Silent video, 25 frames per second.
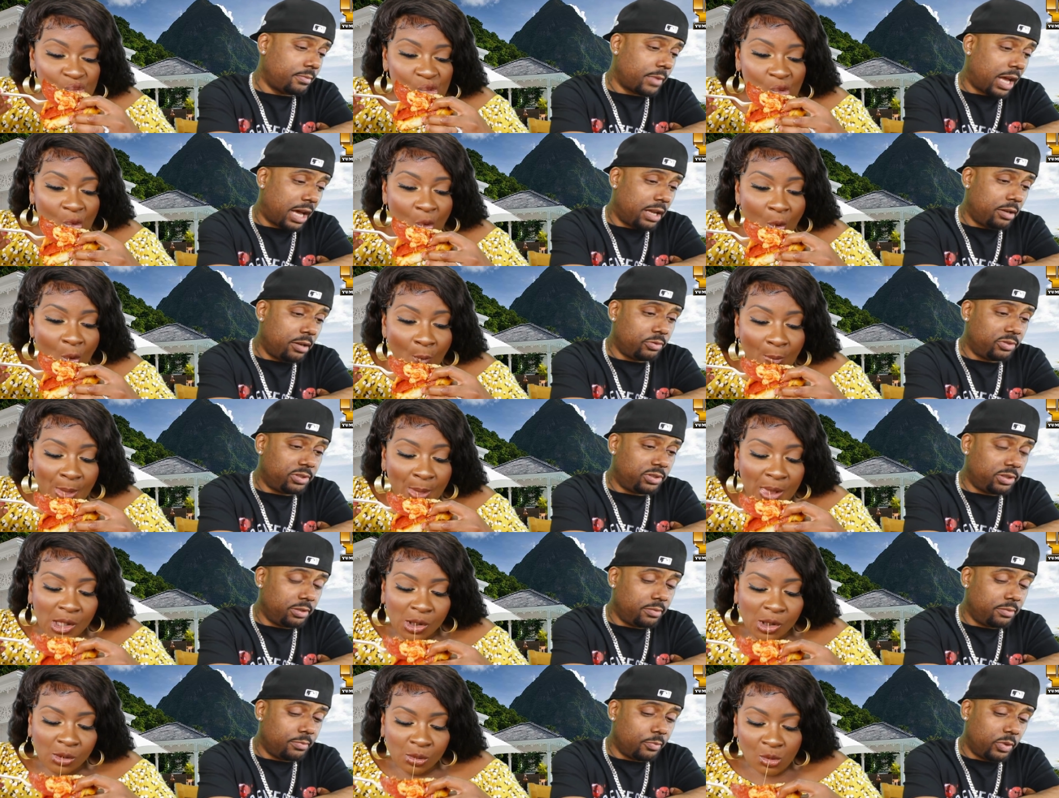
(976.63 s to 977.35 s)
Speaker 1: I don't
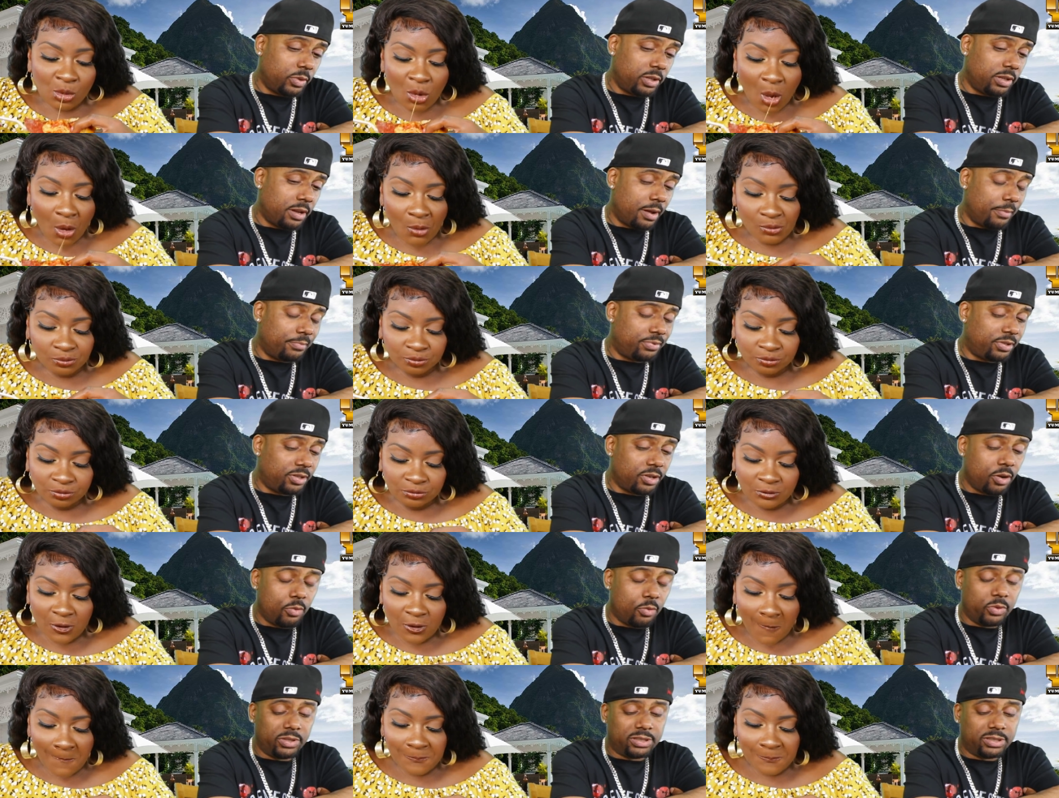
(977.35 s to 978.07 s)
see... We, I'm
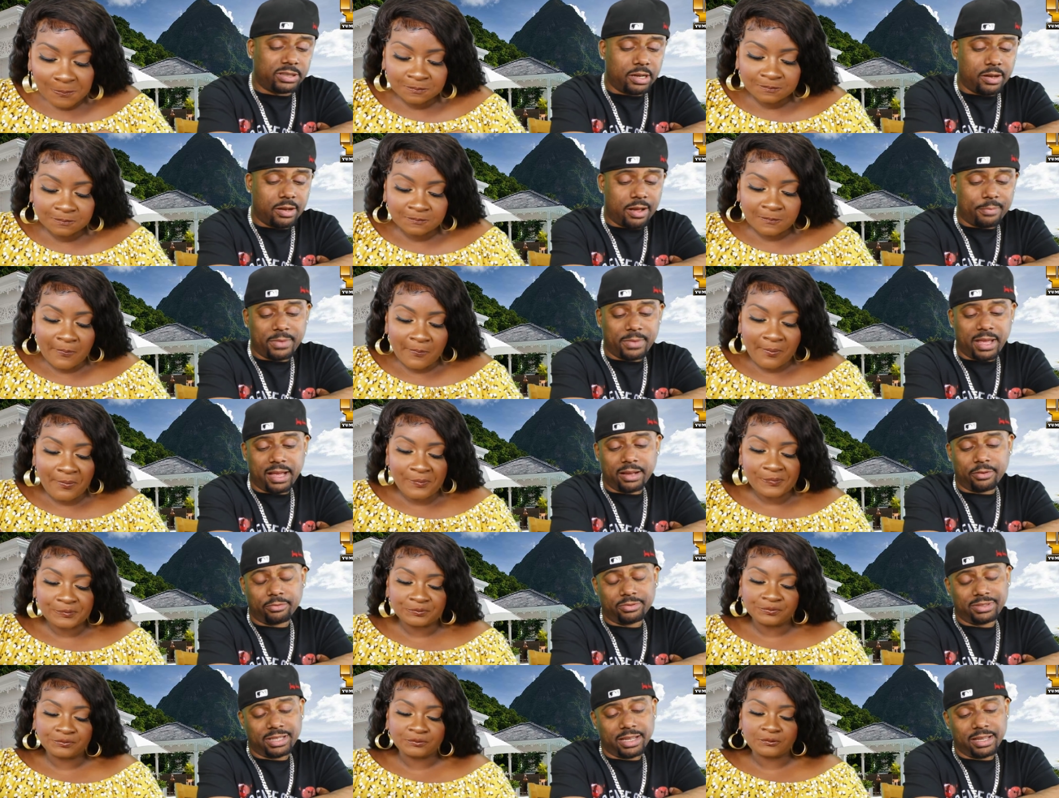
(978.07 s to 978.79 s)
sure we sure. I'm not
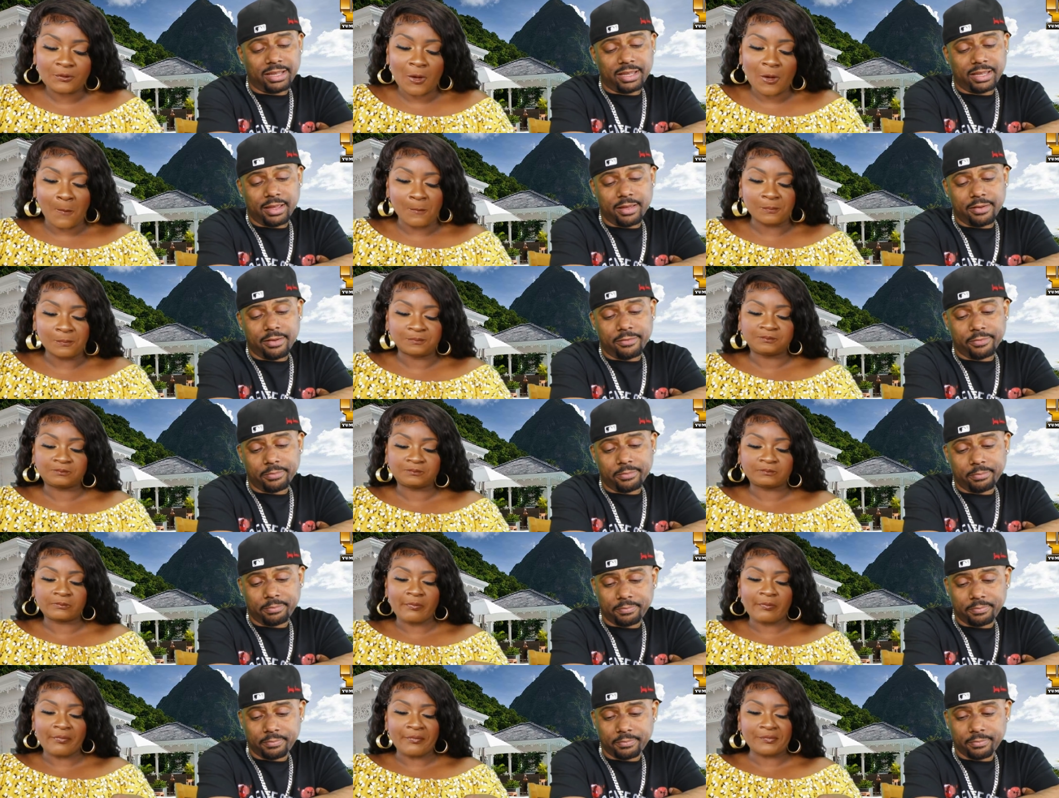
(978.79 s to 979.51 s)
going to take care of
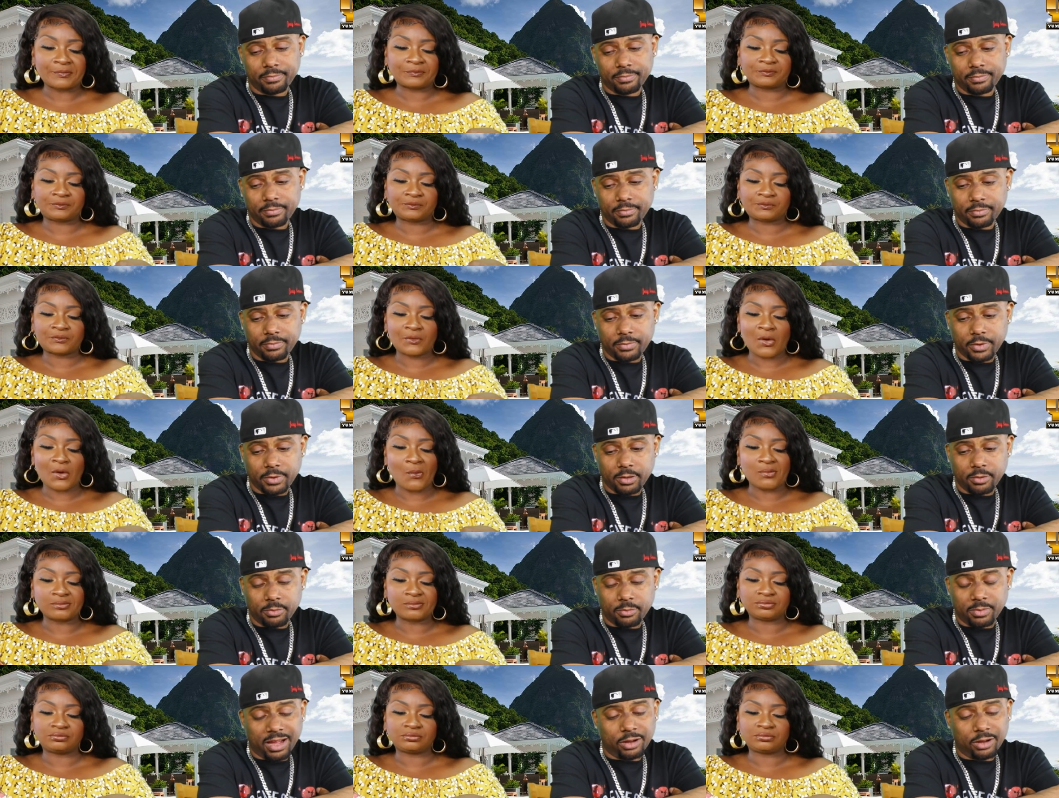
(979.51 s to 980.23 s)
him.
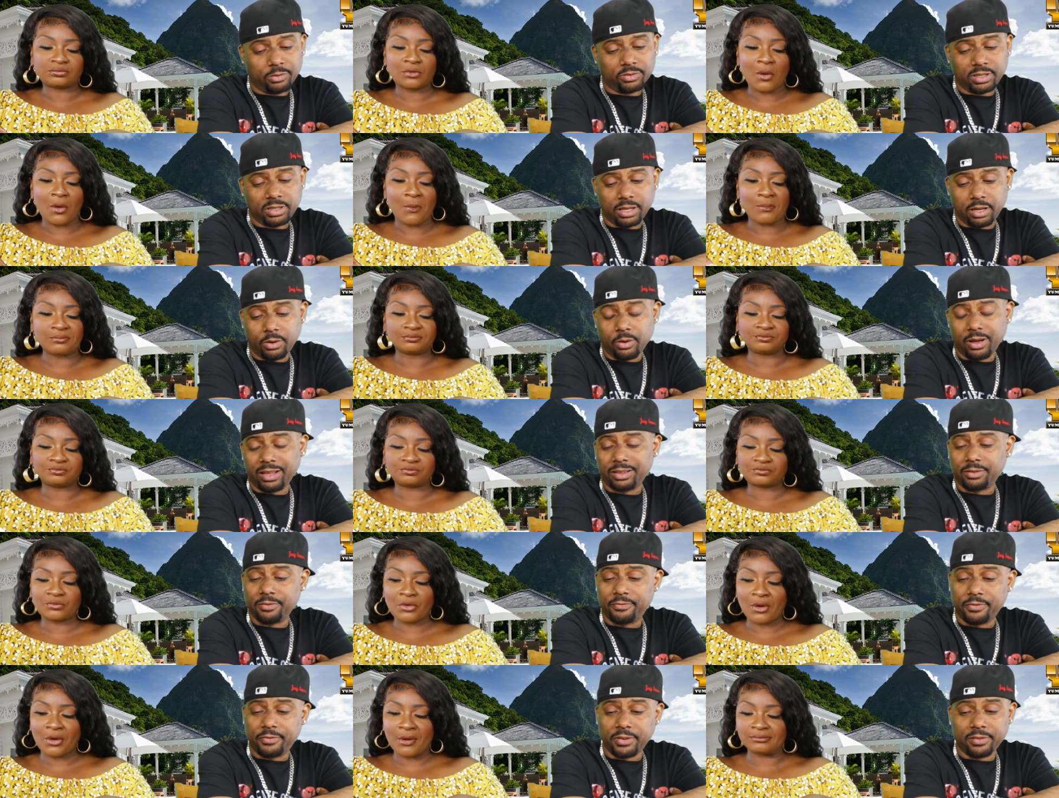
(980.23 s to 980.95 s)
I'm not going to... He's going
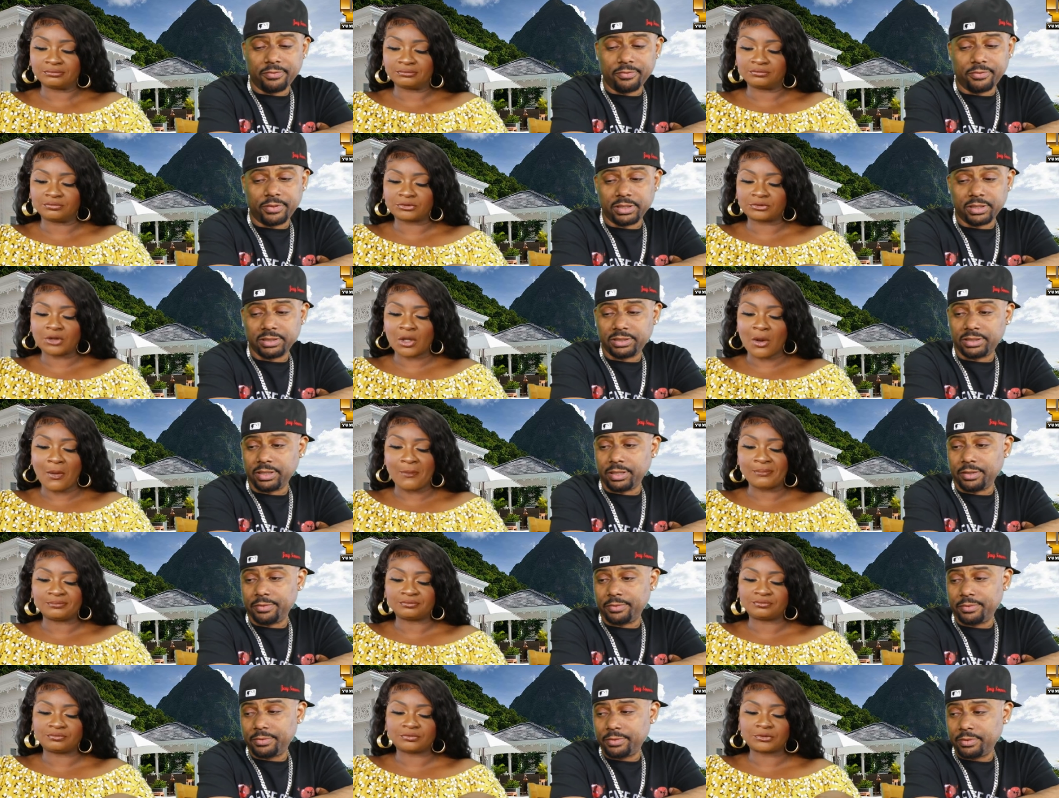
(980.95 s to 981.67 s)
to have to fend for
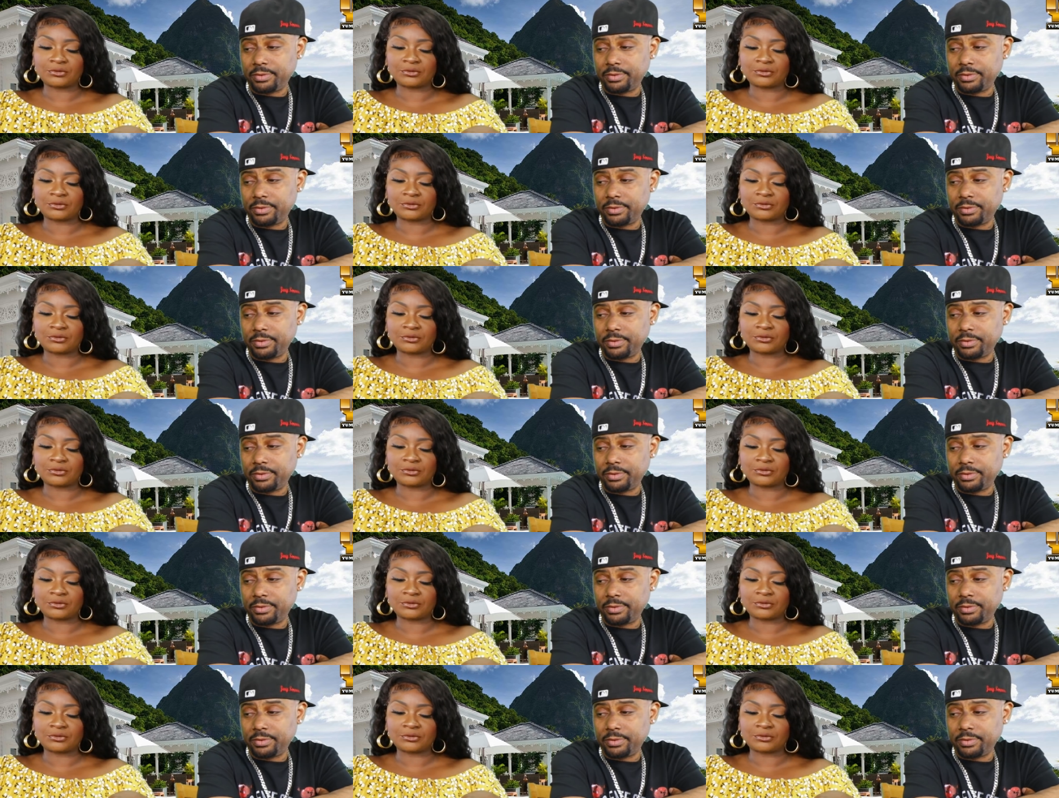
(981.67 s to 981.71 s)
himself.